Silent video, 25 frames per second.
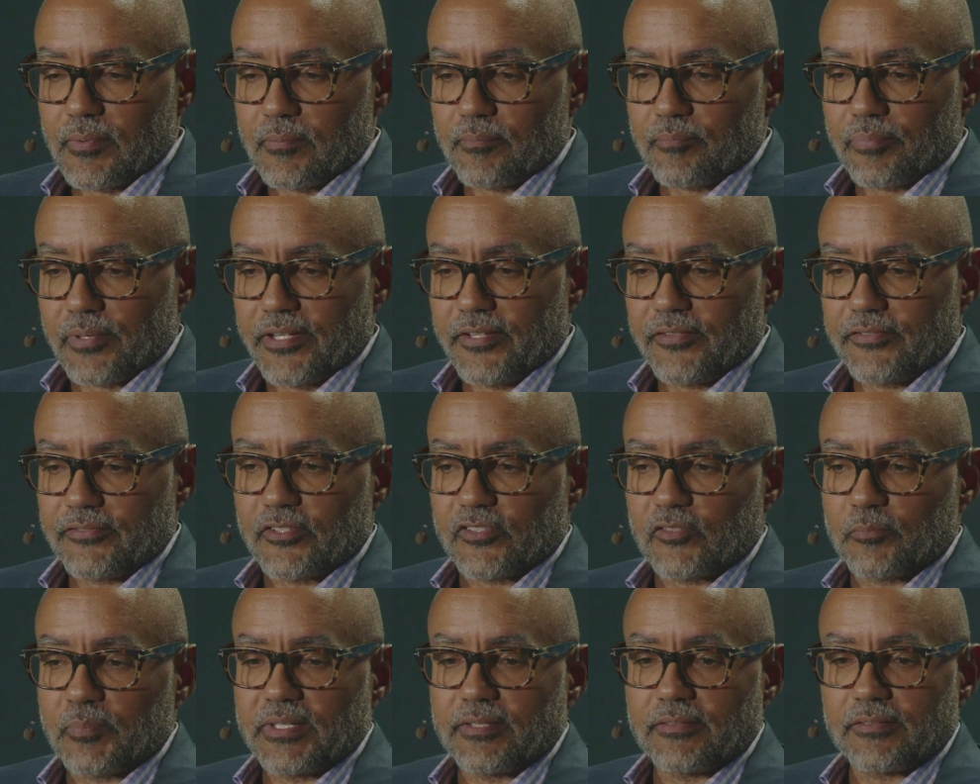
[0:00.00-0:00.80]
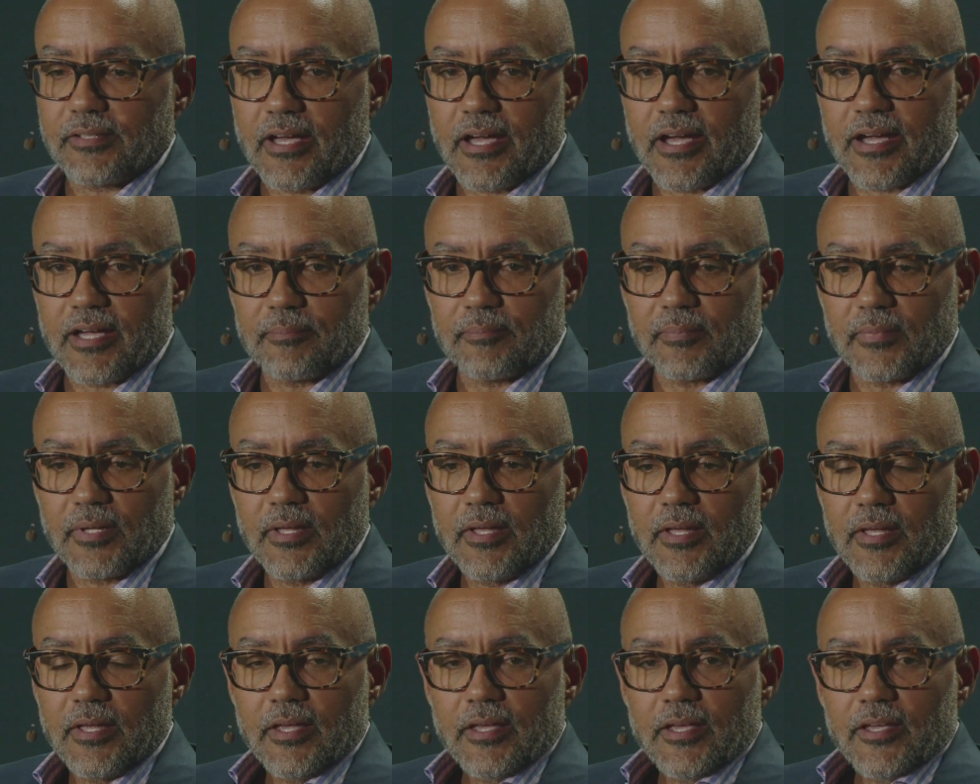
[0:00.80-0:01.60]
place to spend time
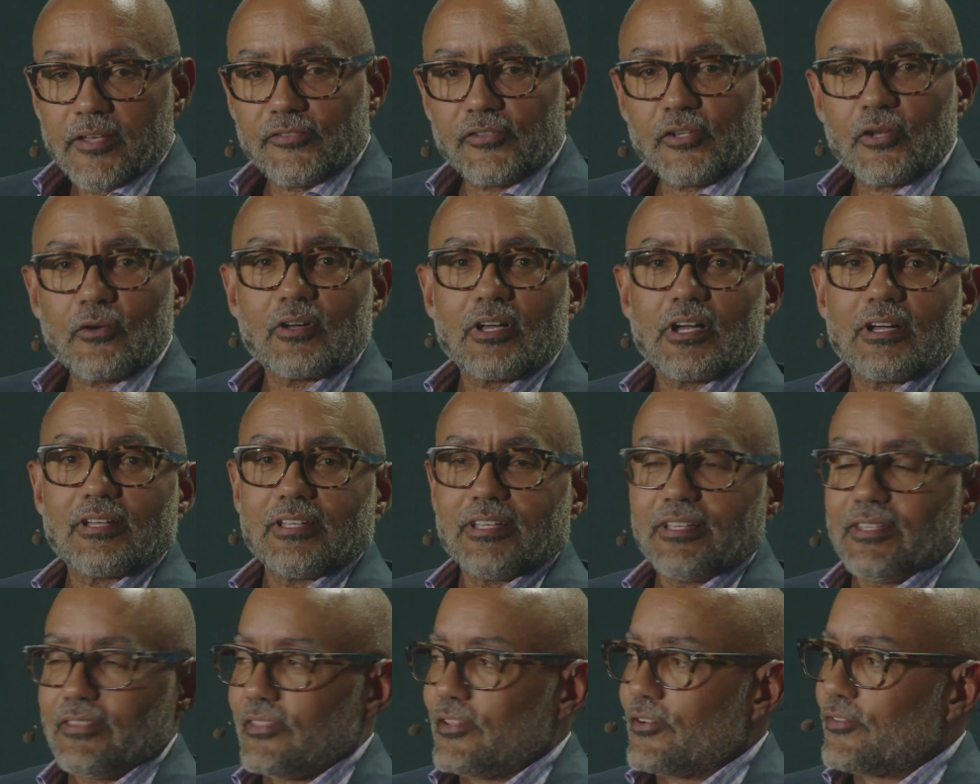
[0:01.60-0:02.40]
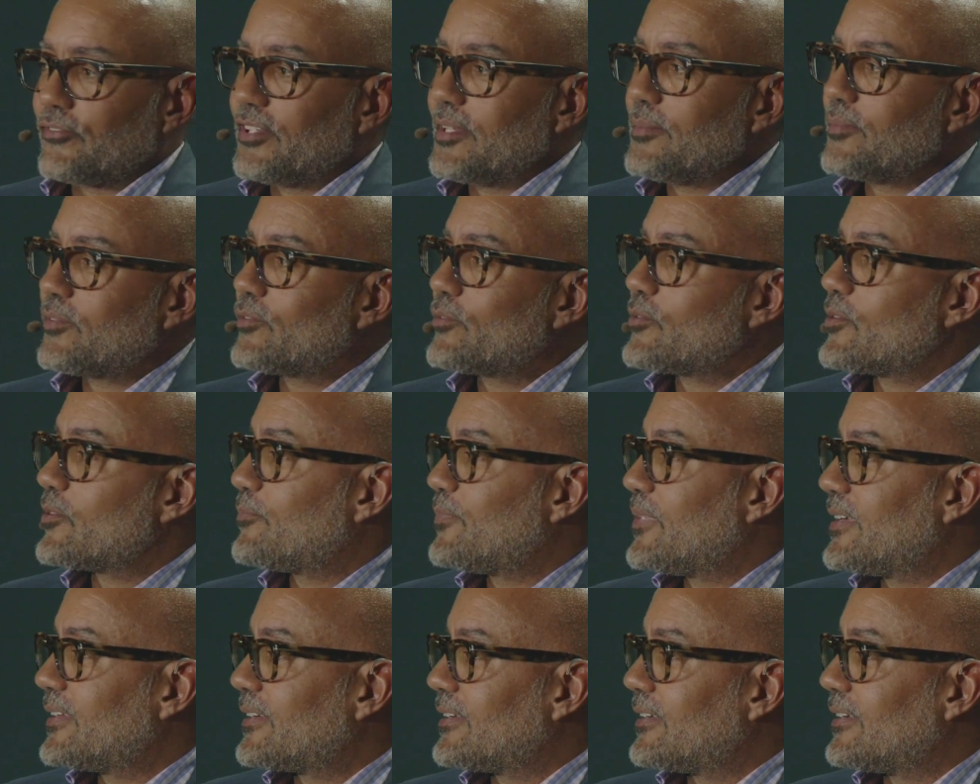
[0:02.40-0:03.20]
is, there seems to have
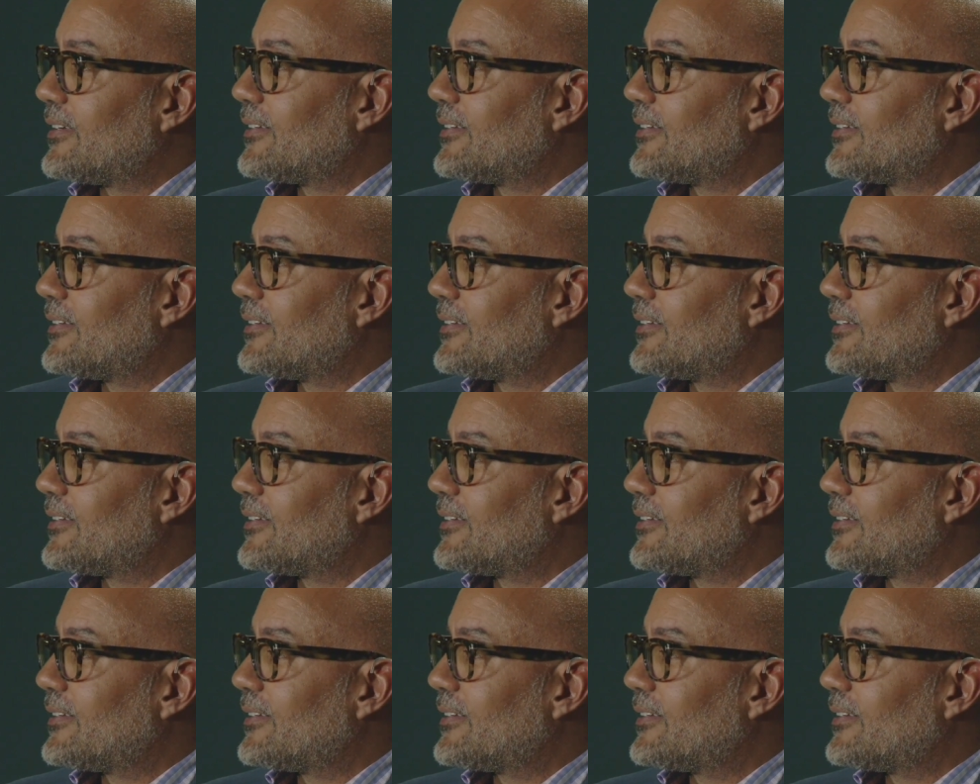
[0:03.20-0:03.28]
been